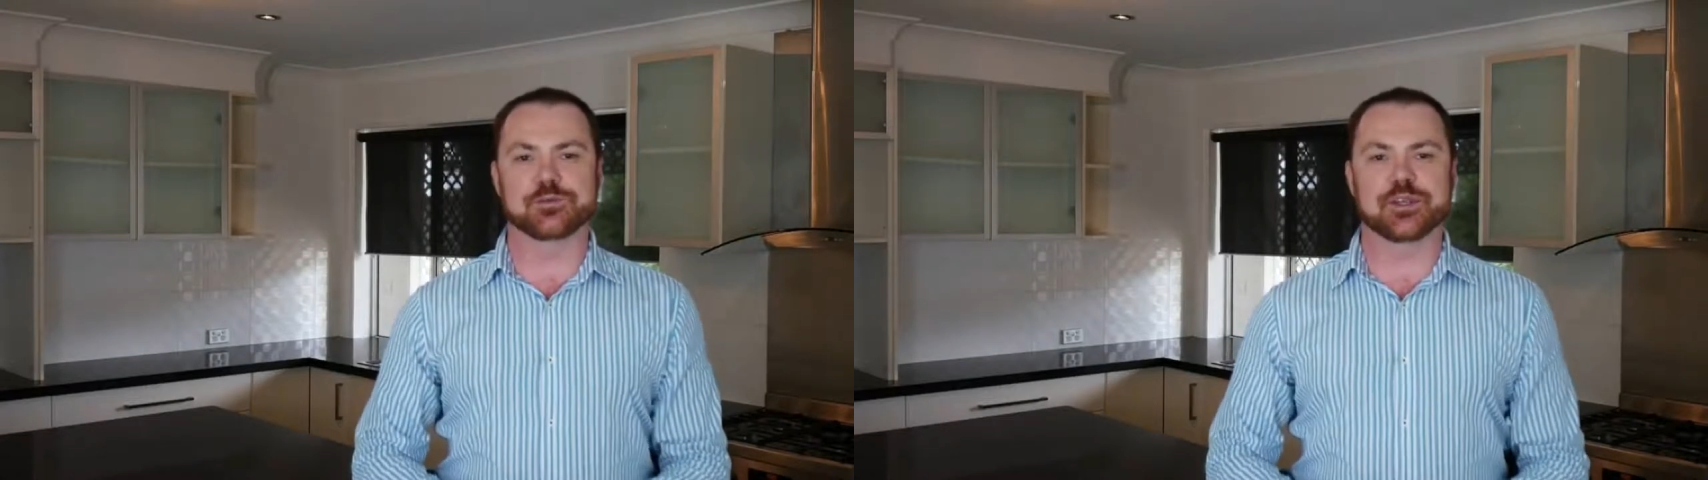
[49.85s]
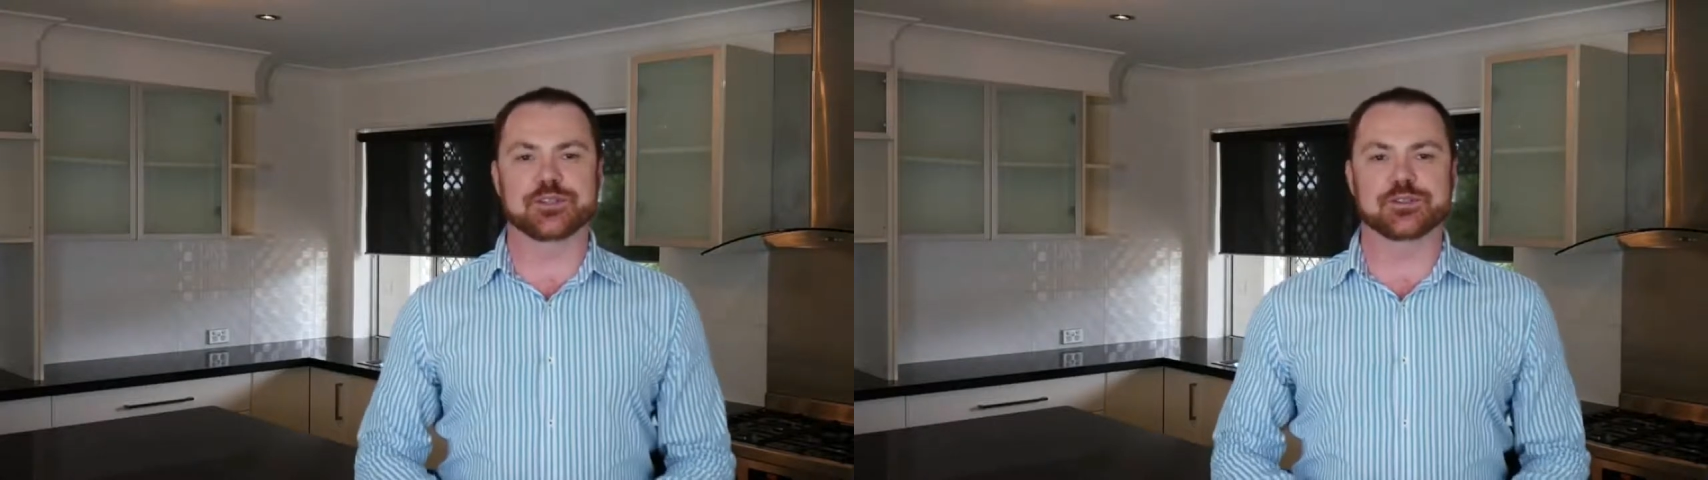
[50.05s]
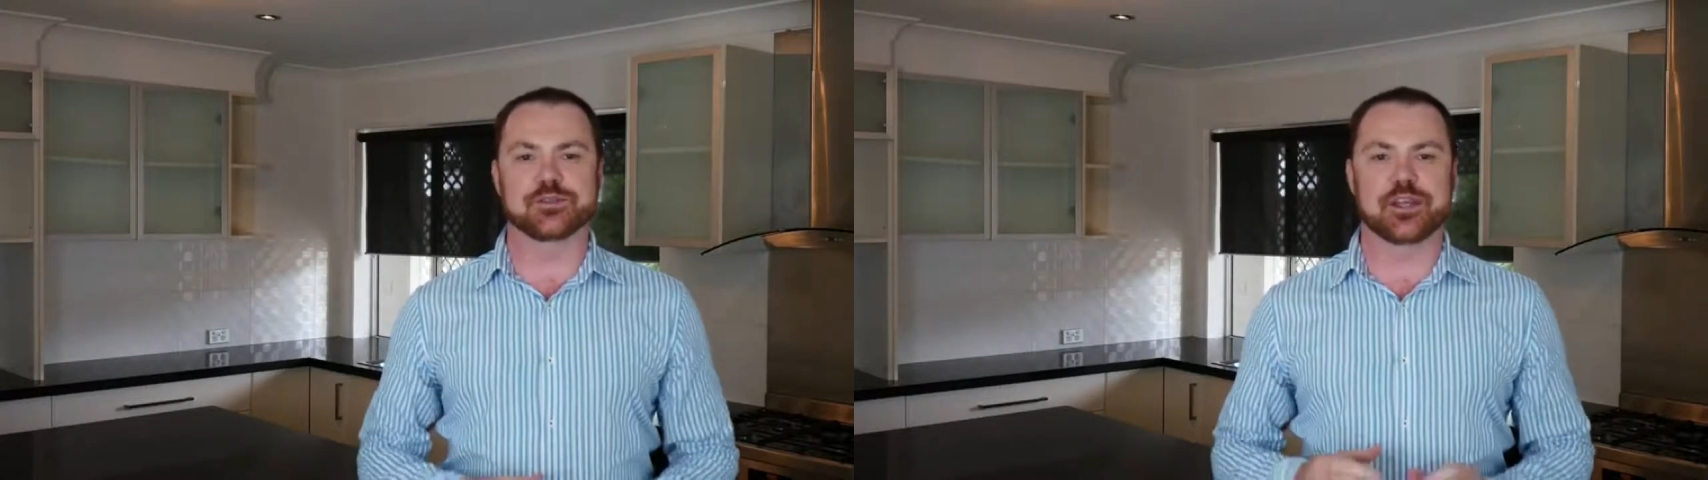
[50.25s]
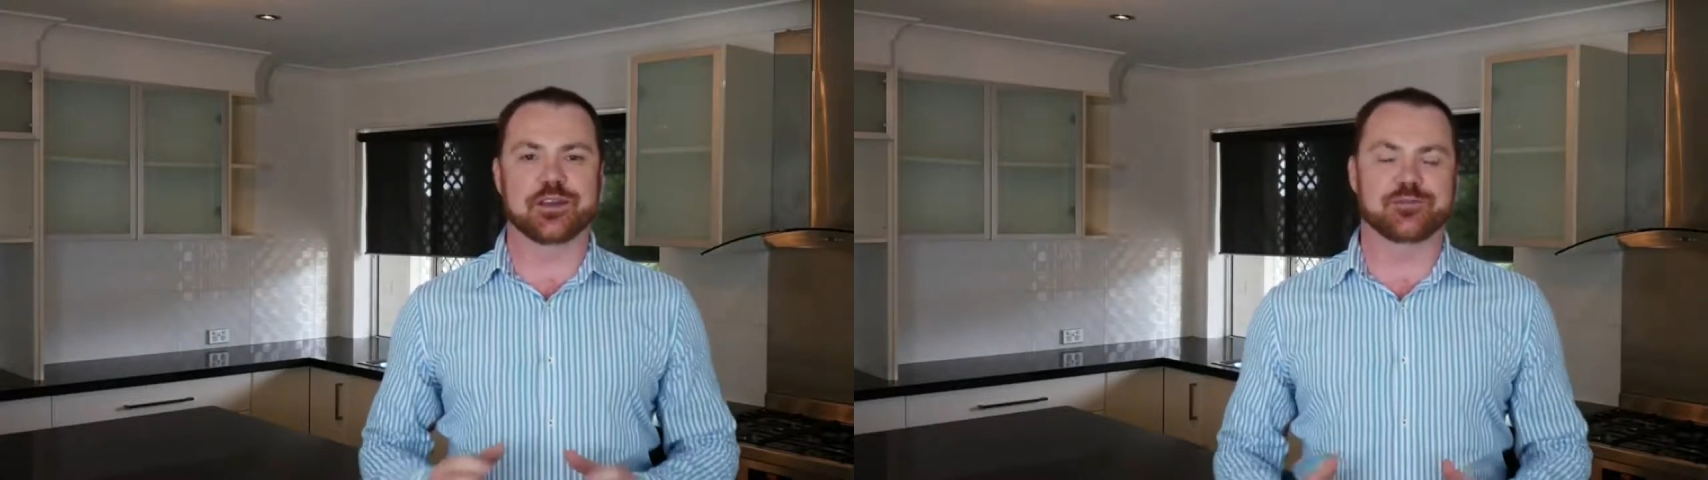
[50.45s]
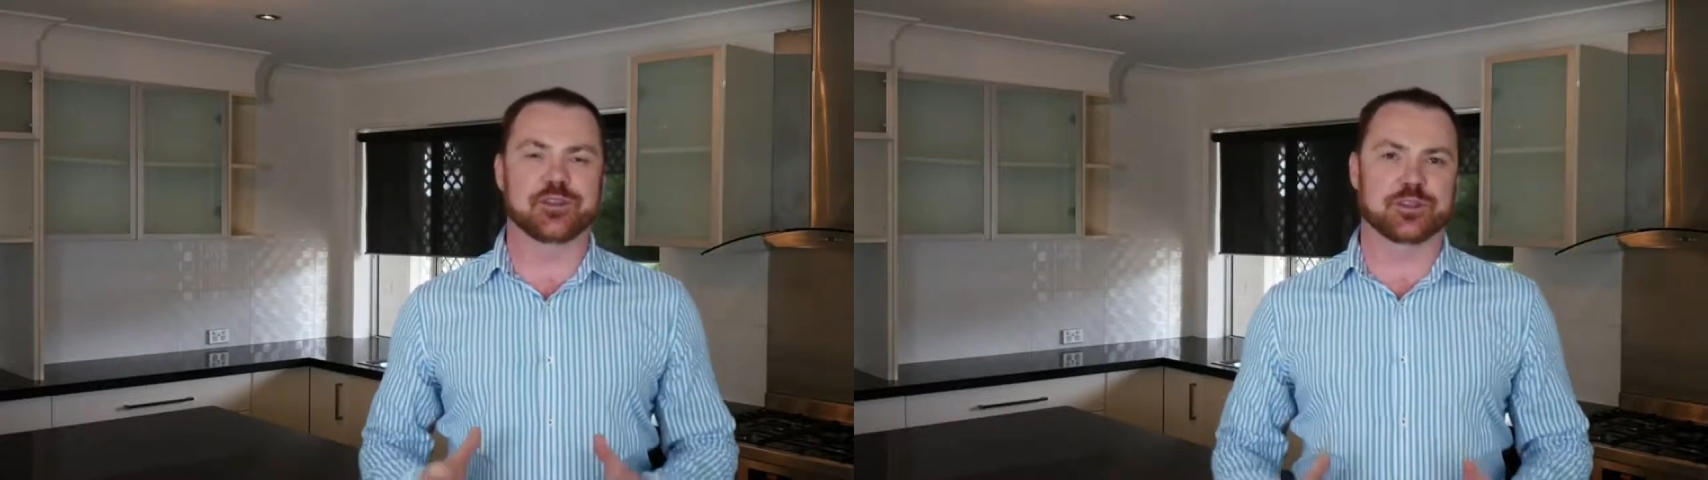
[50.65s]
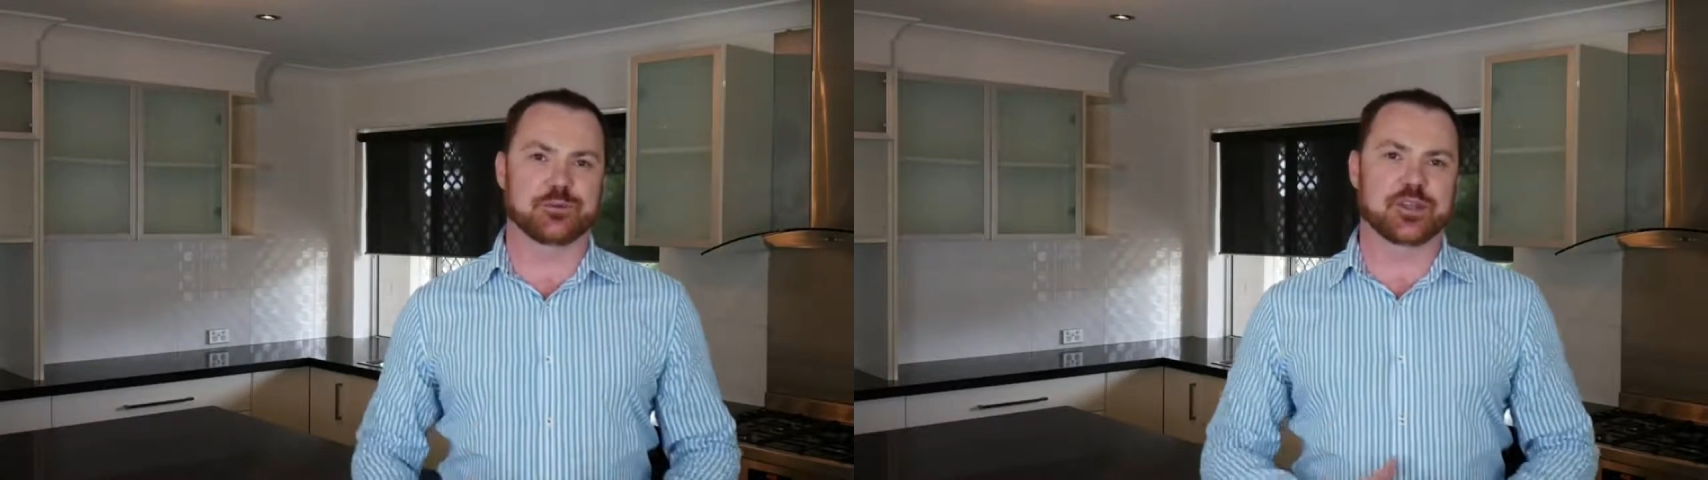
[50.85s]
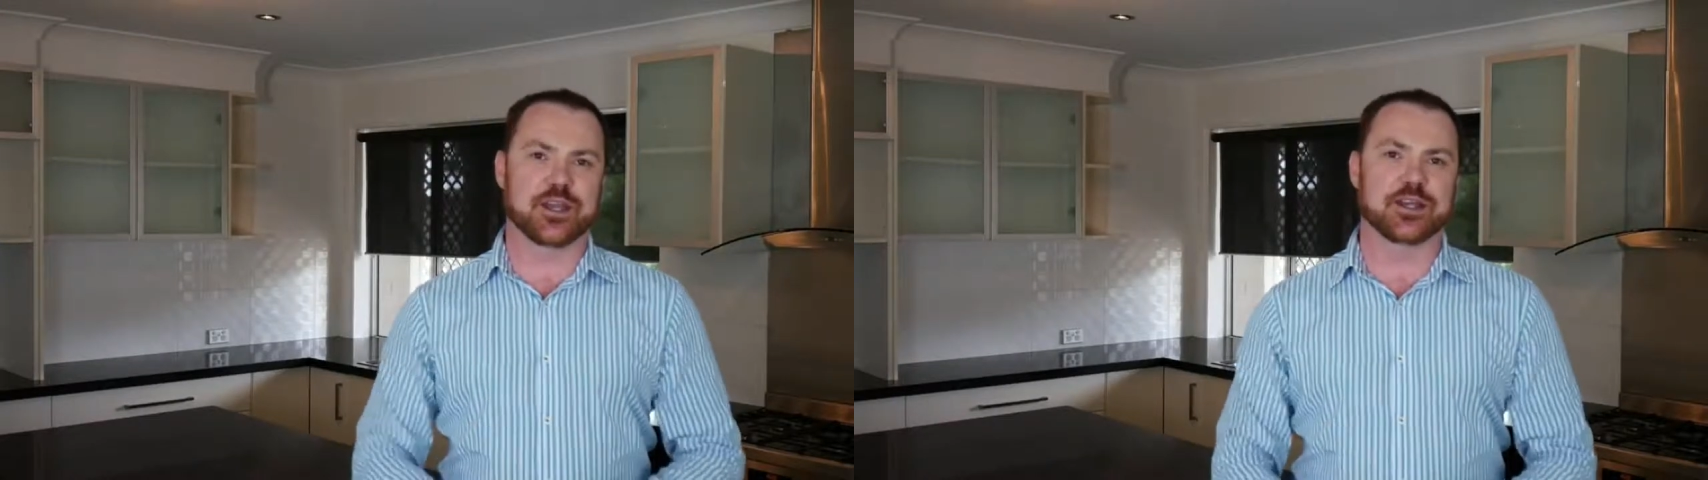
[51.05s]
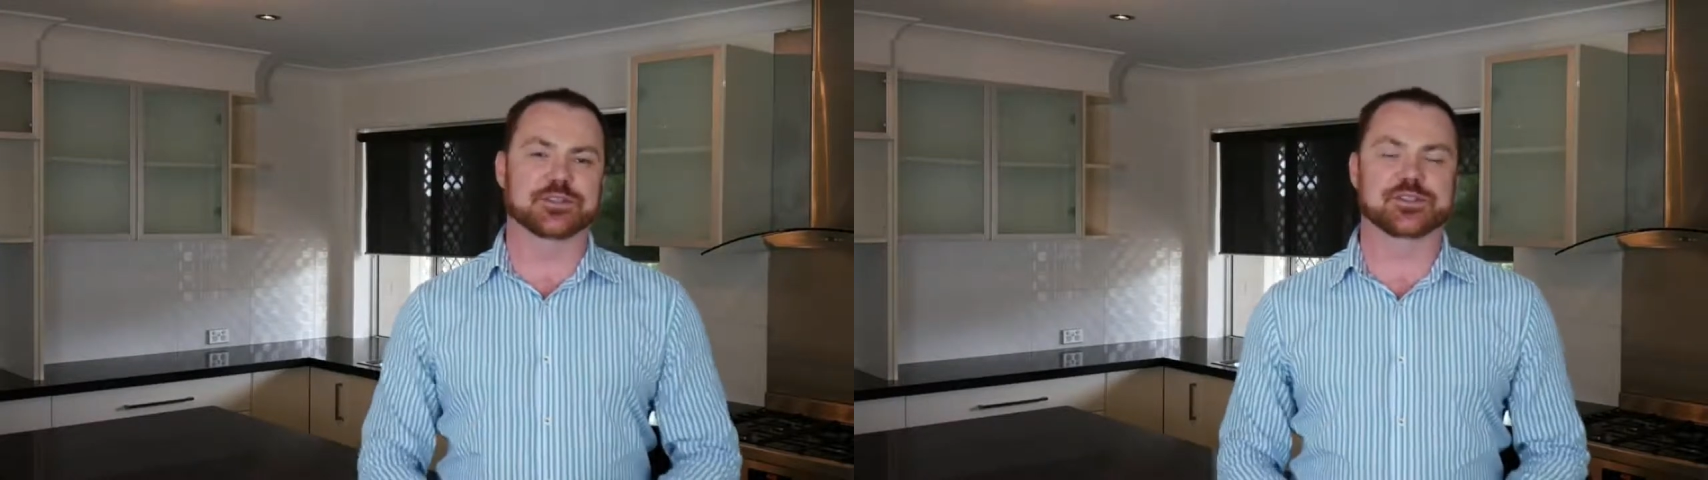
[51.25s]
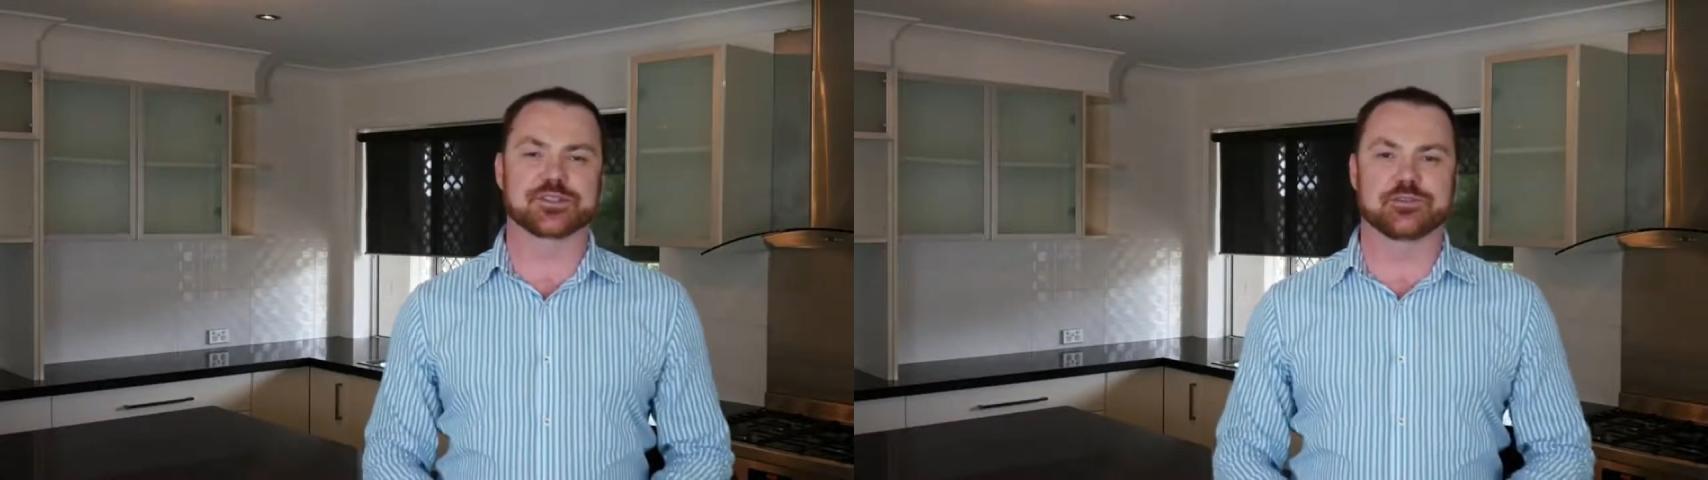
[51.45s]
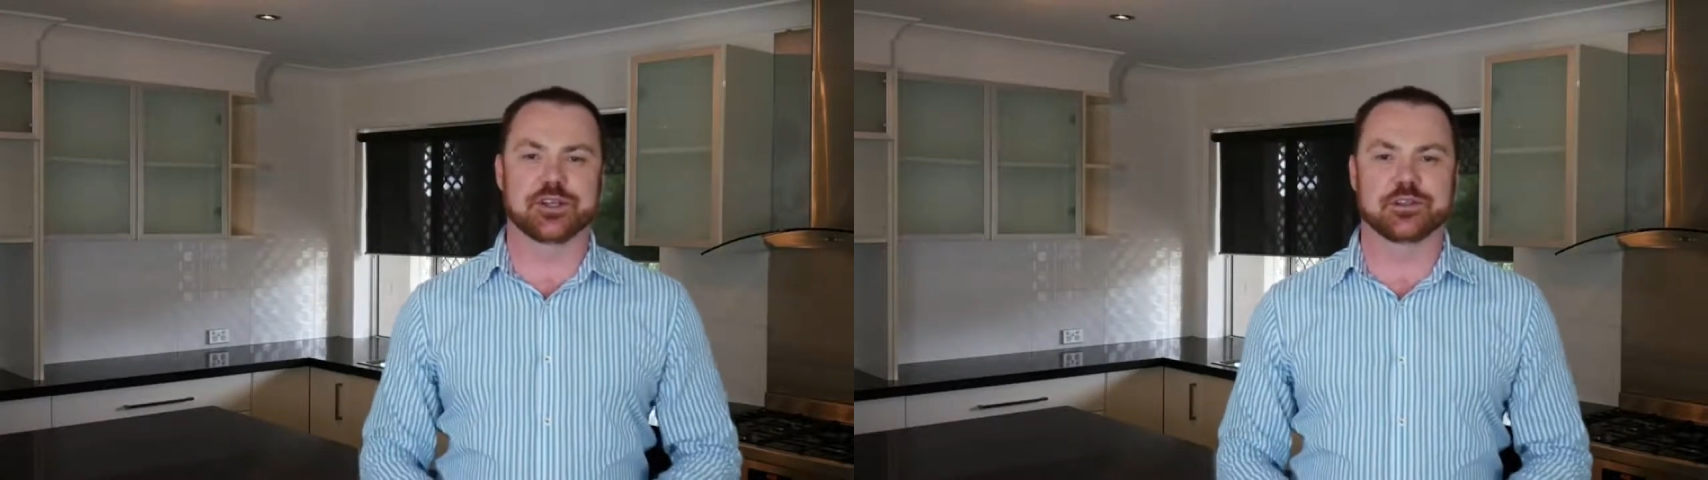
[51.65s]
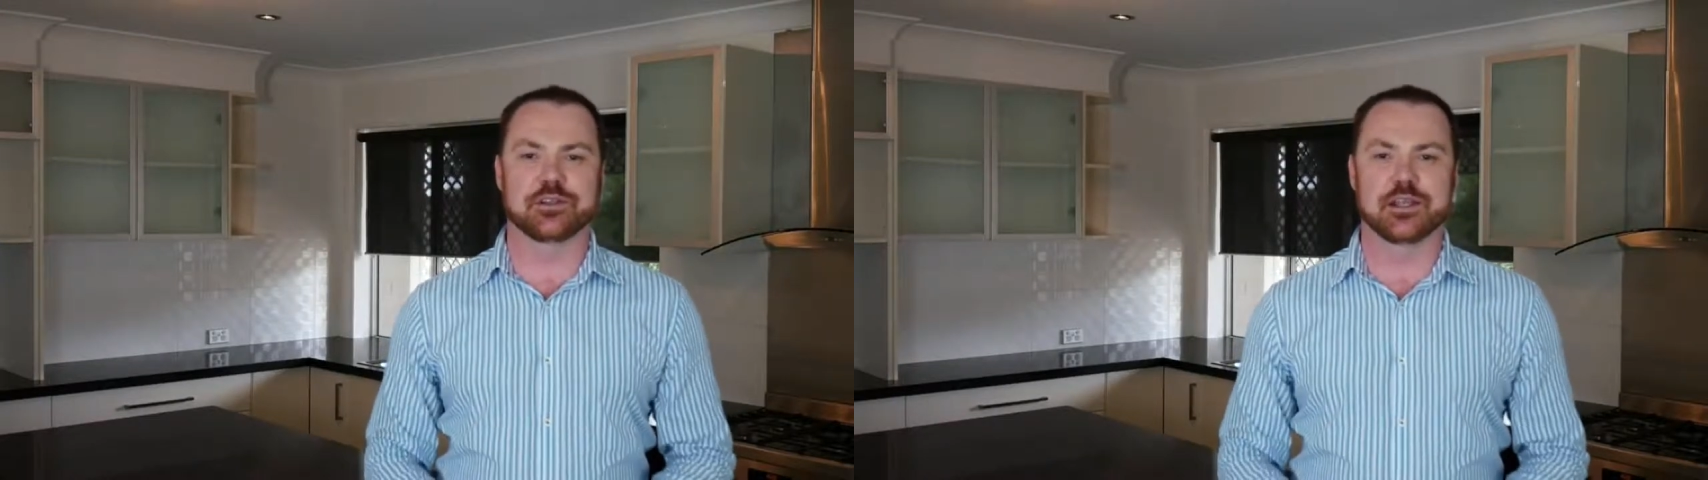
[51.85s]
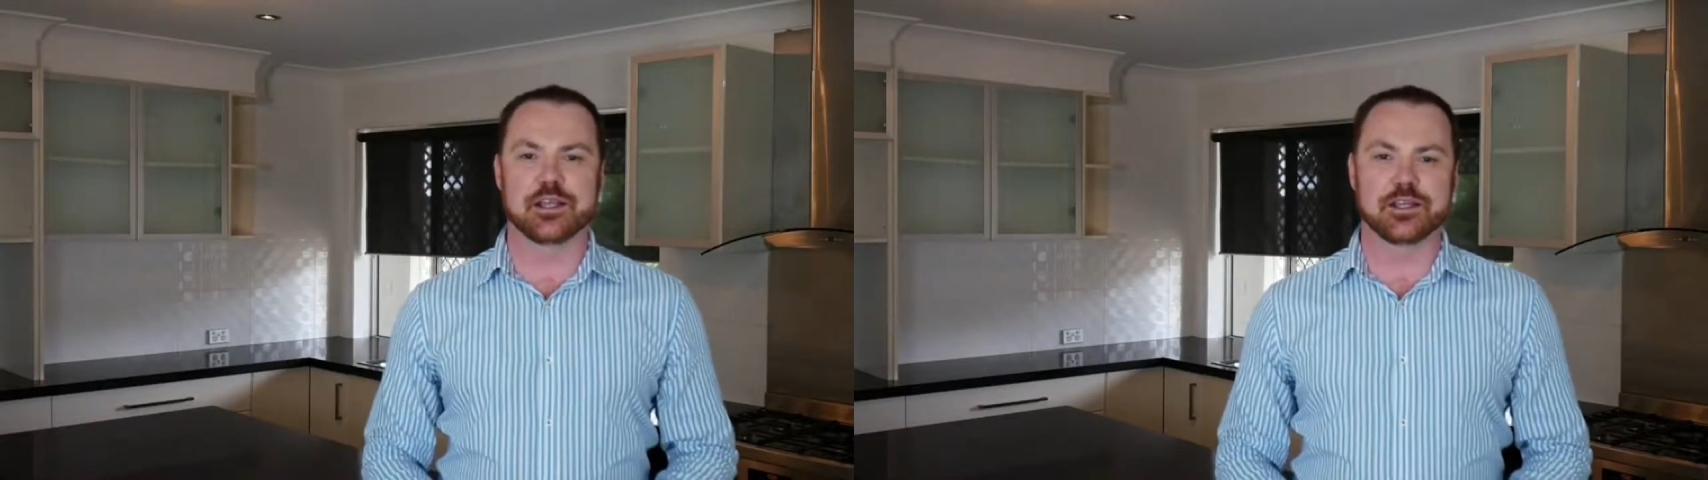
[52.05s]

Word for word: we do everything that we can to screen